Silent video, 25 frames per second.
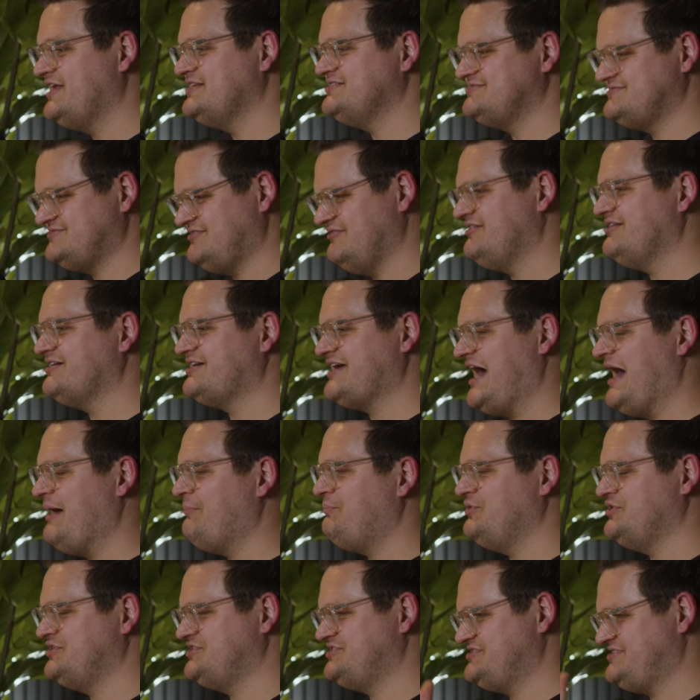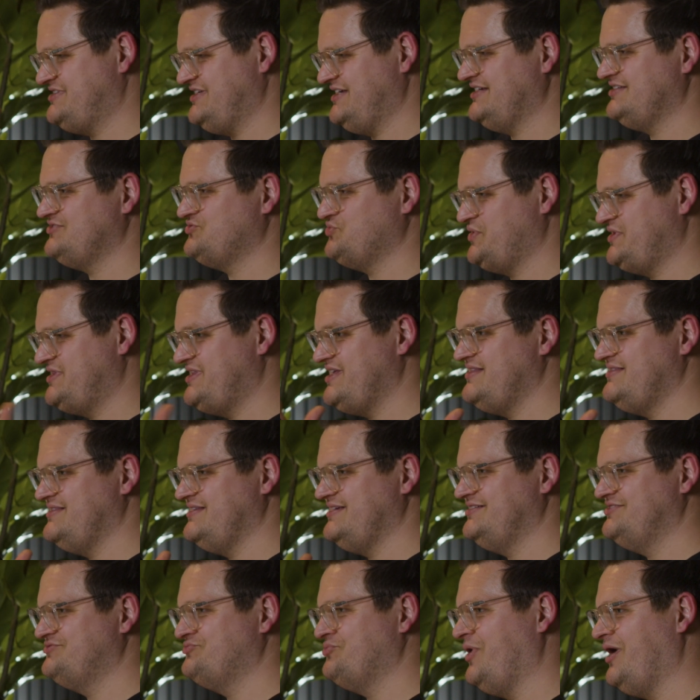We can still accomplish things
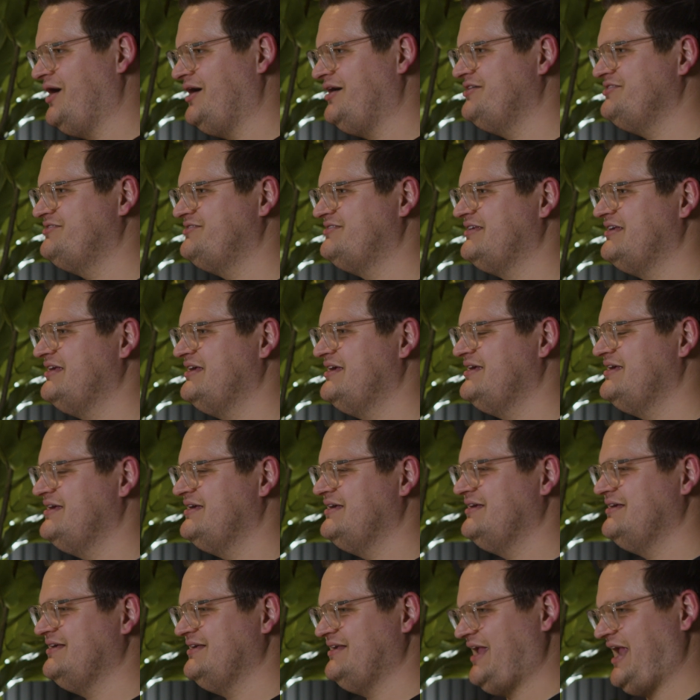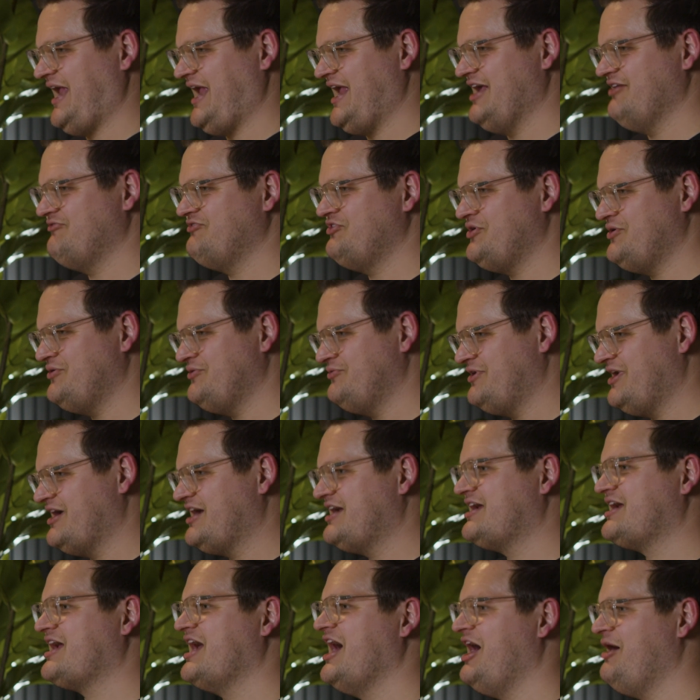within these walls. If
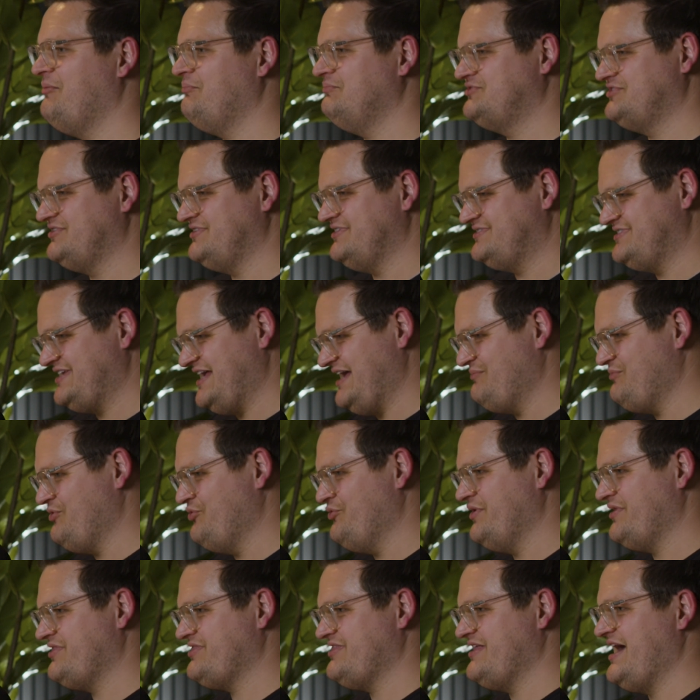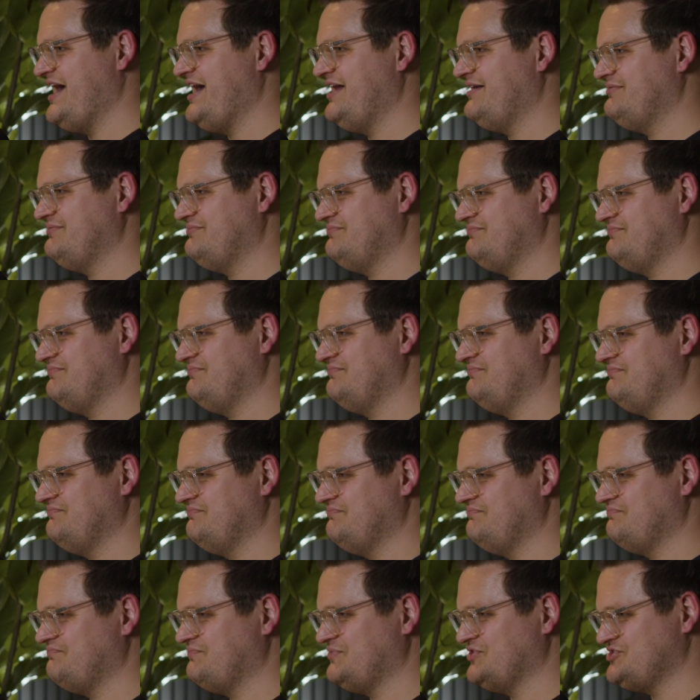you come to the table with that
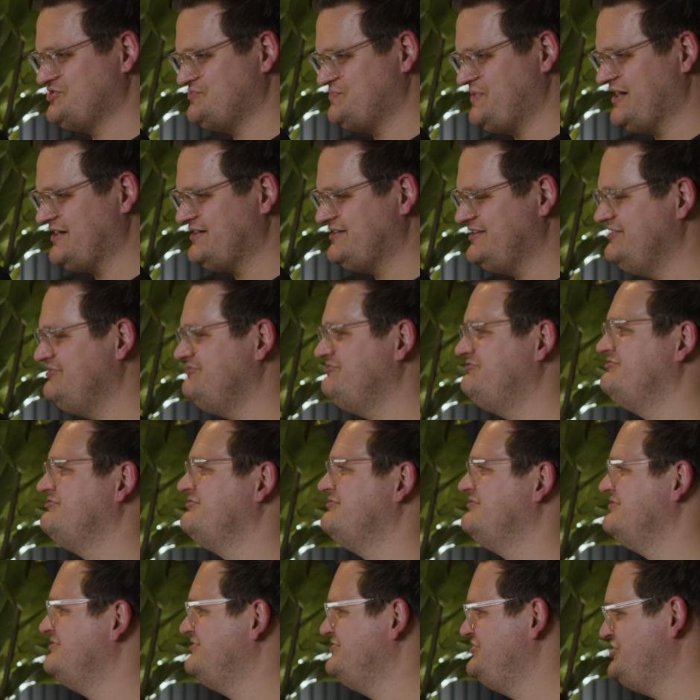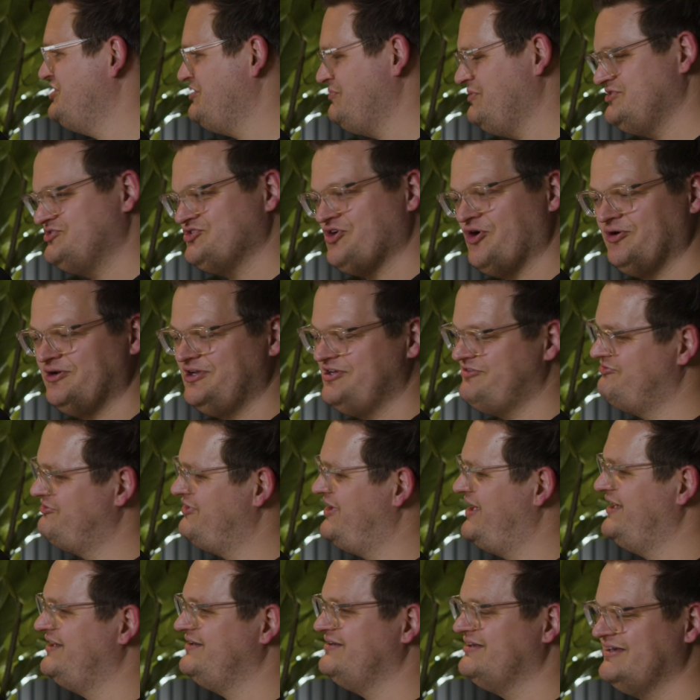perspective, you'll be
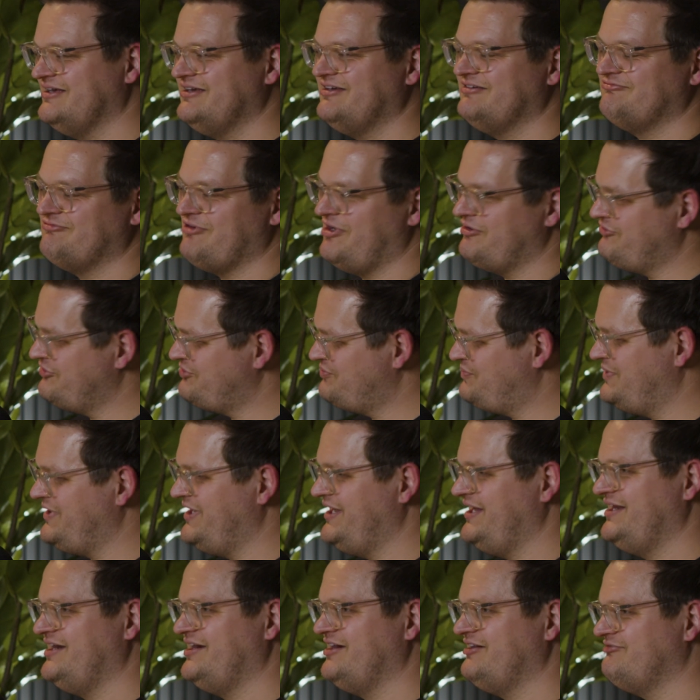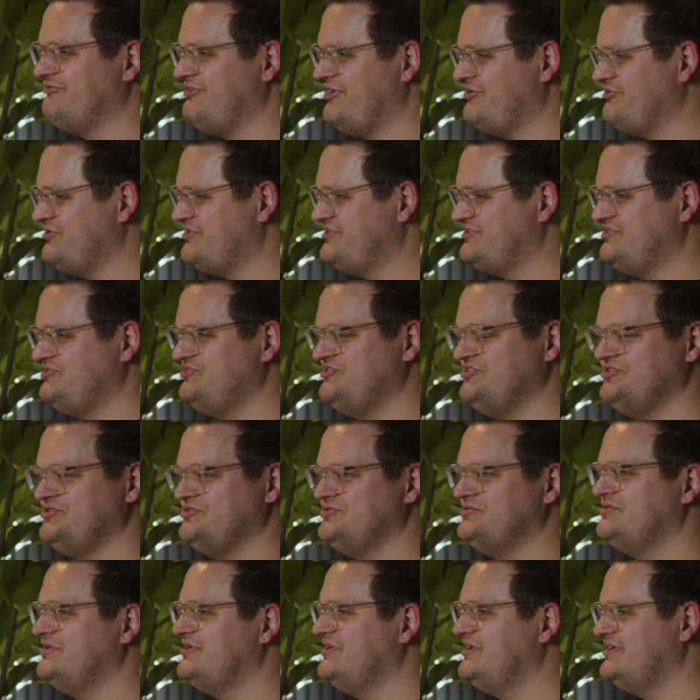totally fine. Run with Planner, run with
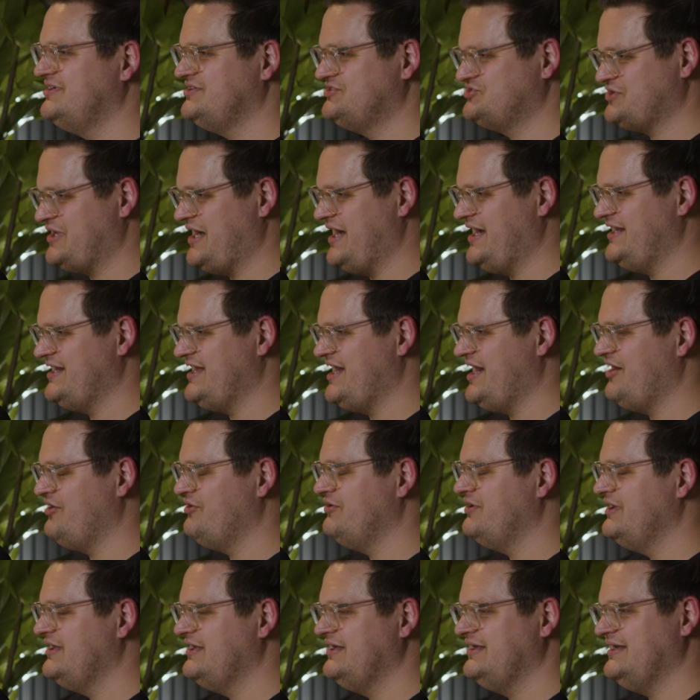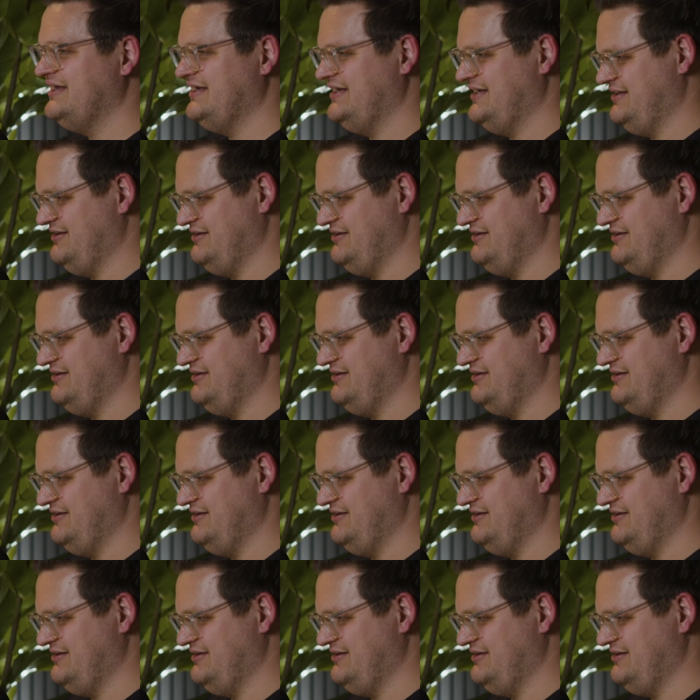To-Do, try it out.